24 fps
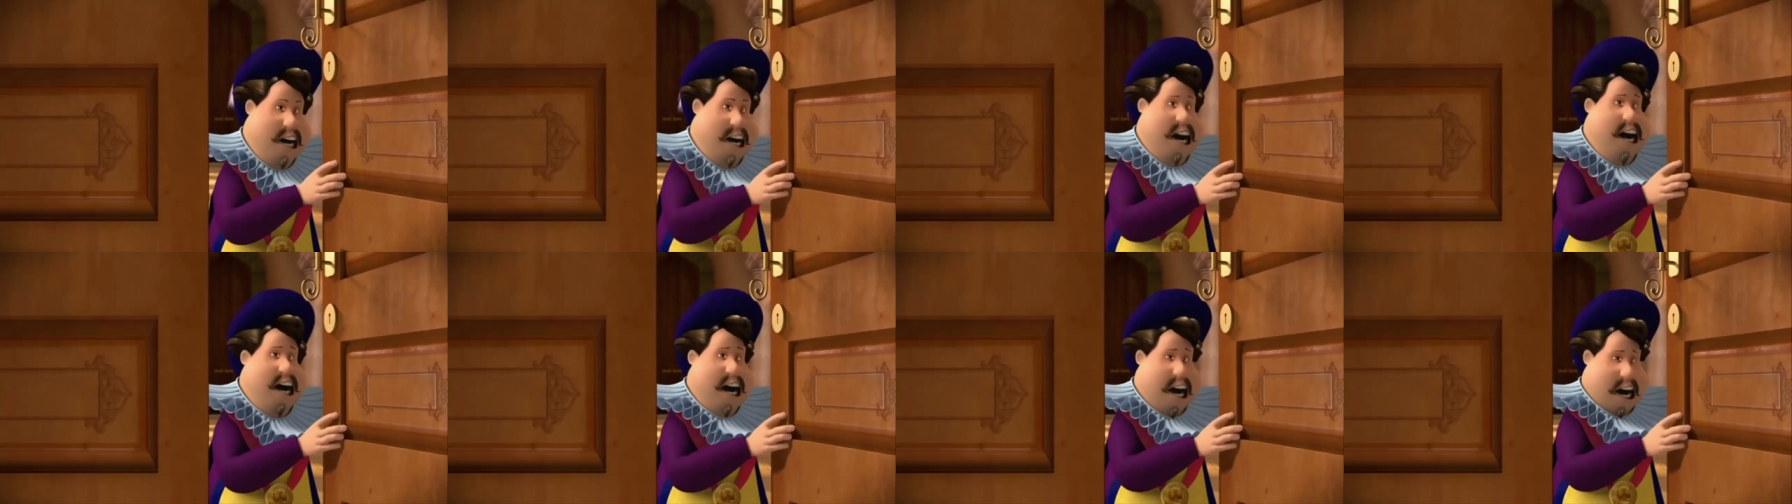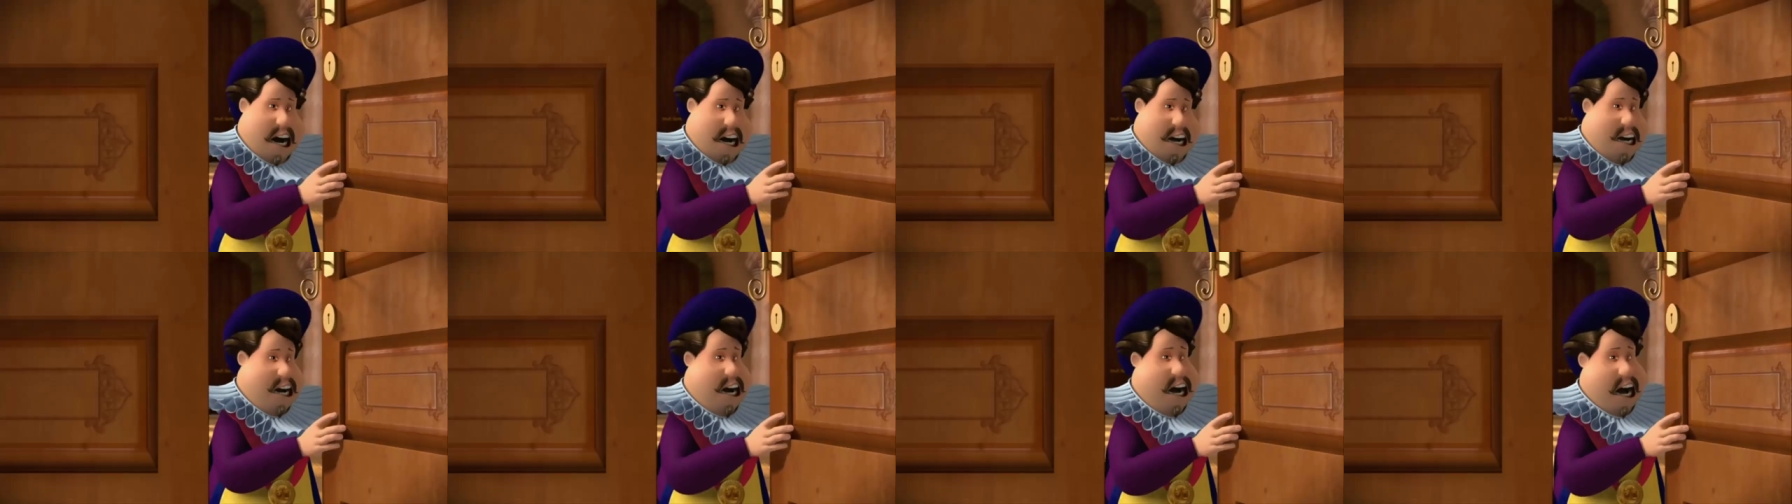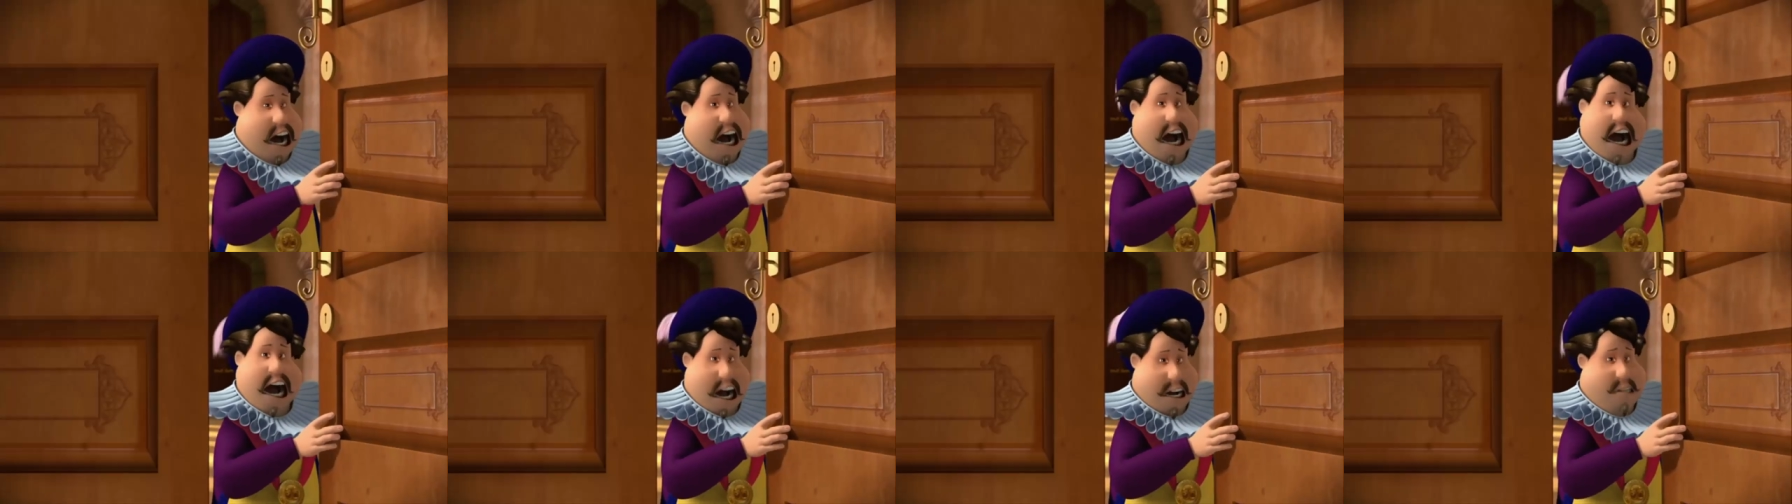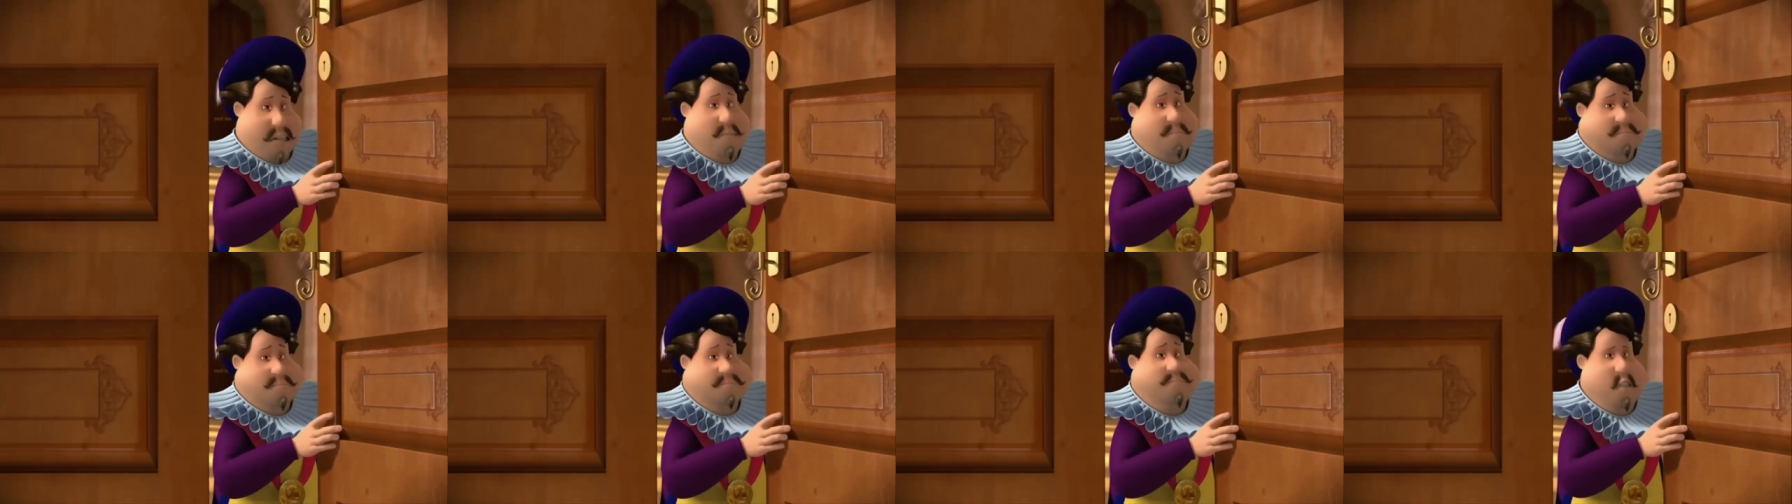wait!
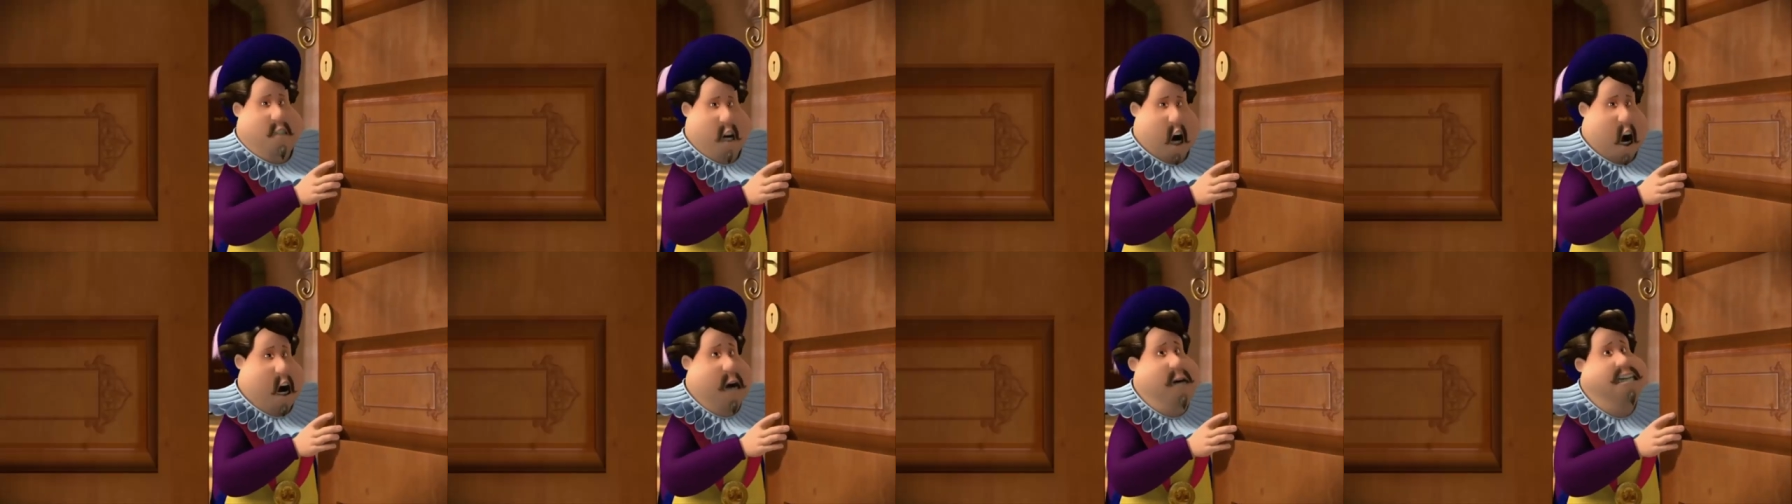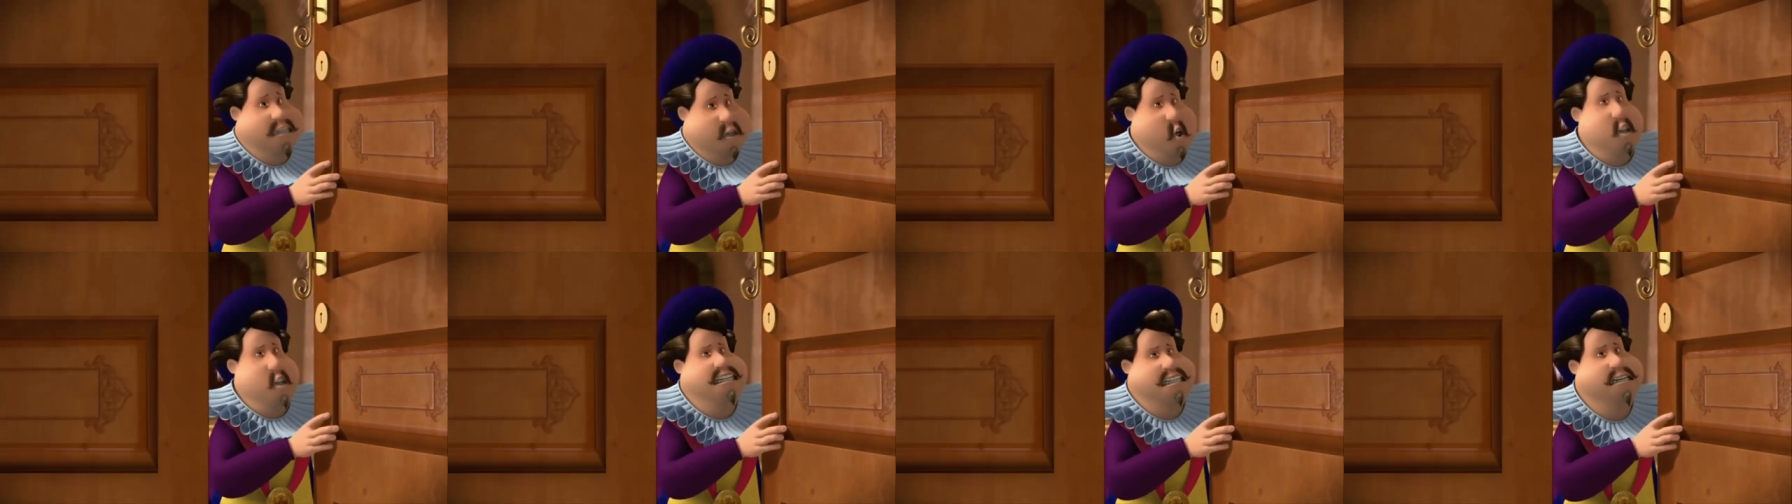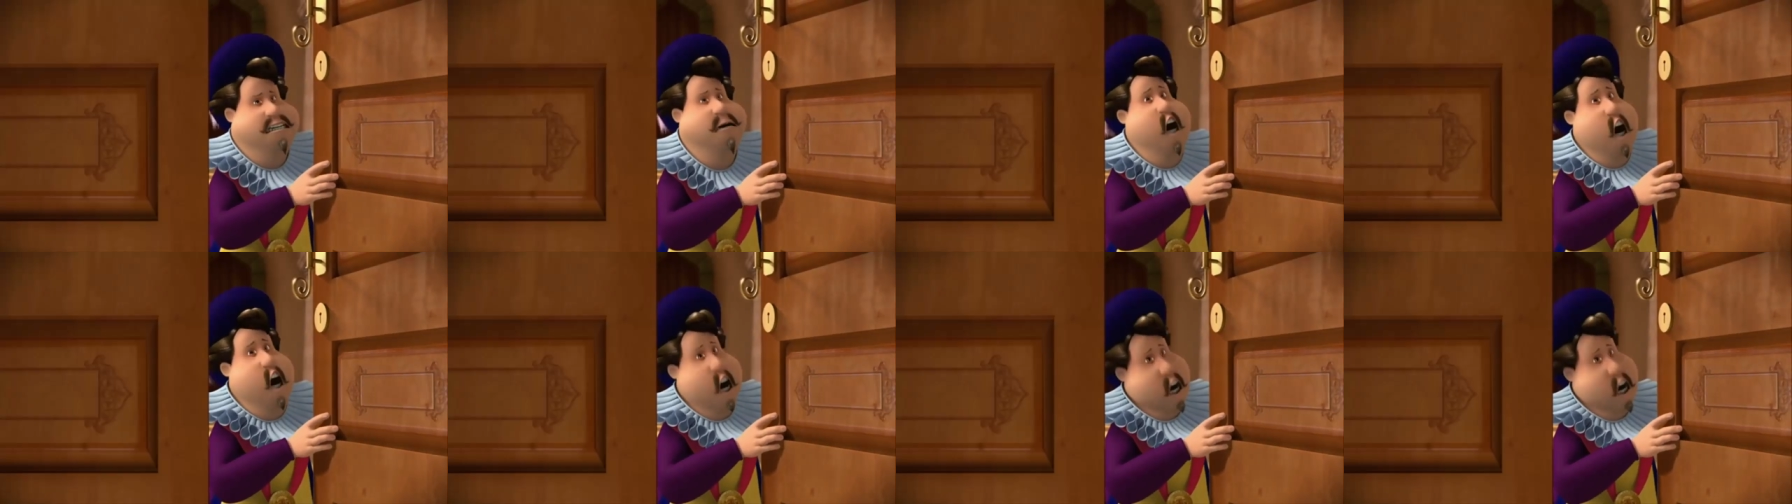I'm sorry. Queen's